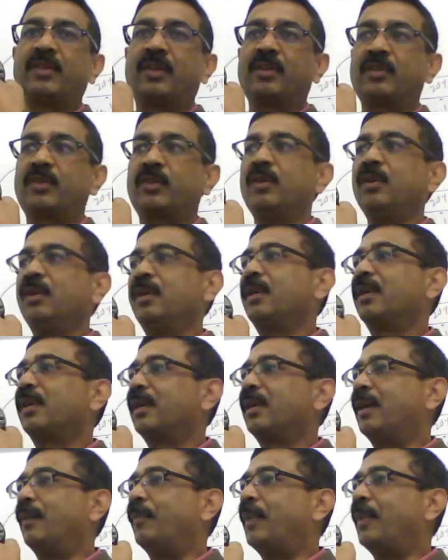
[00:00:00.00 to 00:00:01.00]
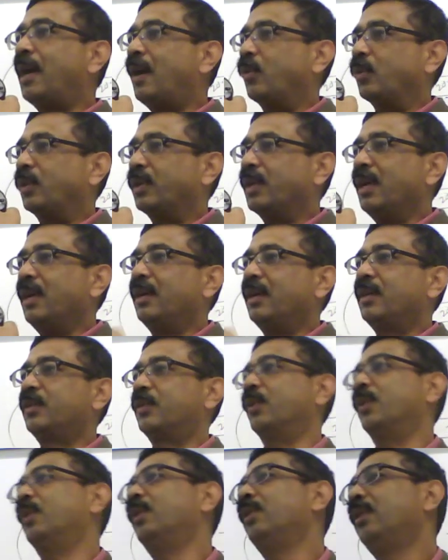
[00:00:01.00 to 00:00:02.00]
also come out.
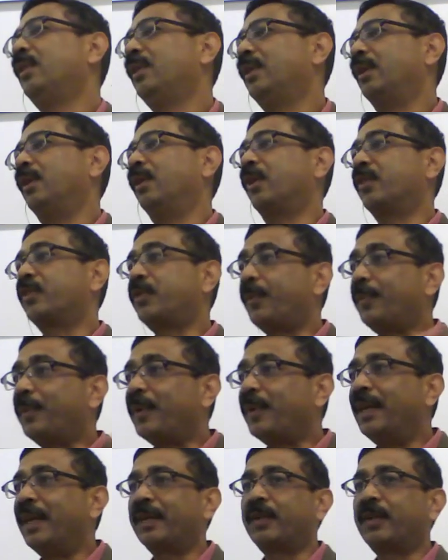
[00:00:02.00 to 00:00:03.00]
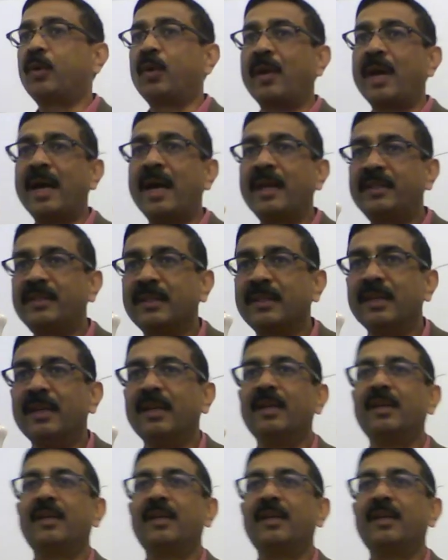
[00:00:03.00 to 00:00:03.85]
So, loss of electrolytes